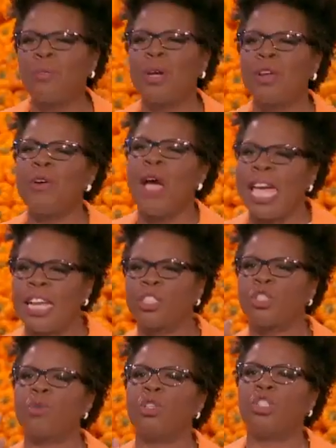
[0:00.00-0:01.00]
a riddle, and as
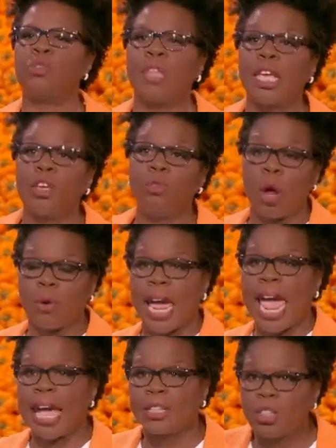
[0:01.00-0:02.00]
soon as you think you know the
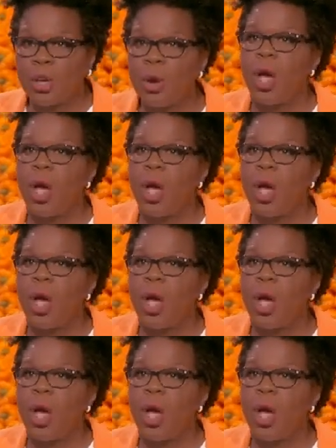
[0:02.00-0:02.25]
answer,